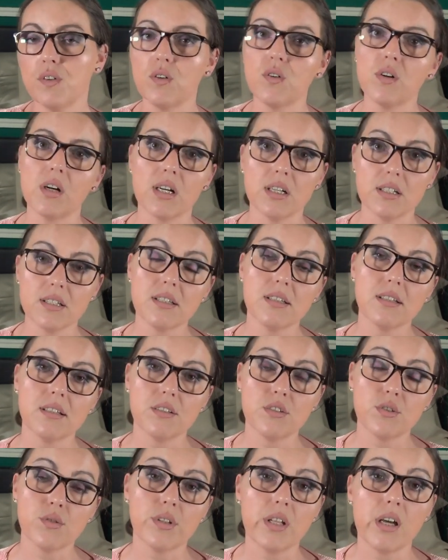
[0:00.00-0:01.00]
August
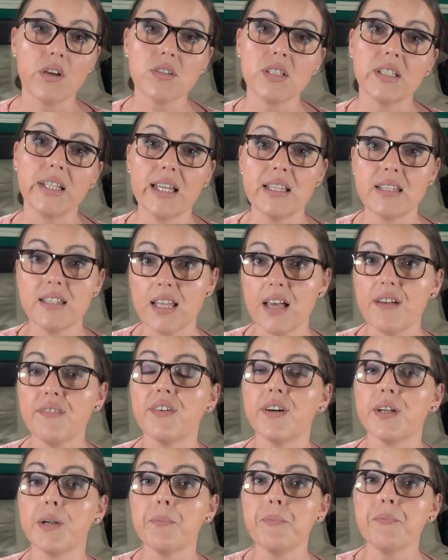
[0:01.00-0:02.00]

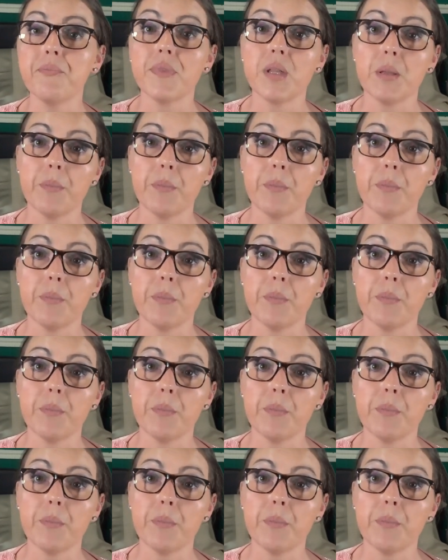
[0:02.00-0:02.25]
2007,